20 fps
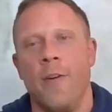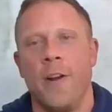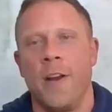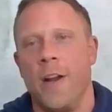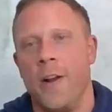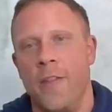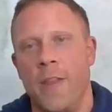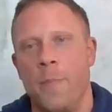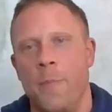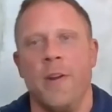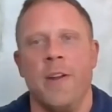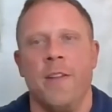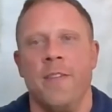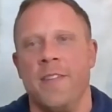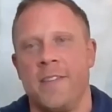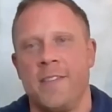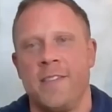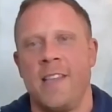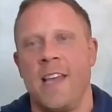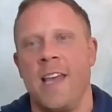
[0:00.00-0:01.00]
and they put it in
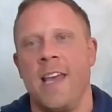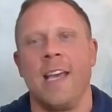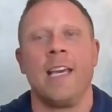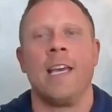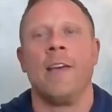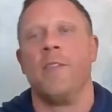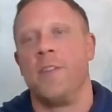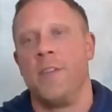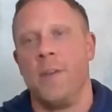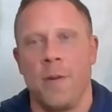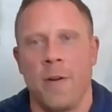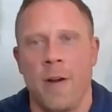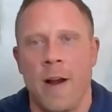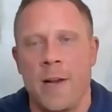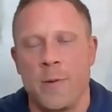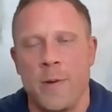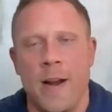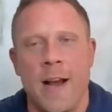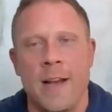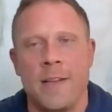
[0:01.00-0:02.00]
this thing, give it to you to
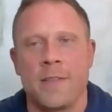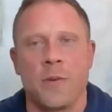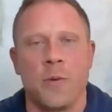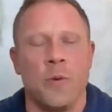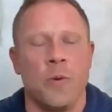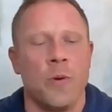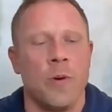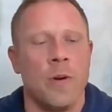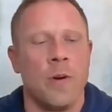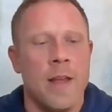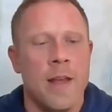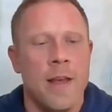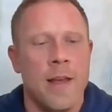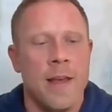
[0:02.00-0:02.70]
graduate high school.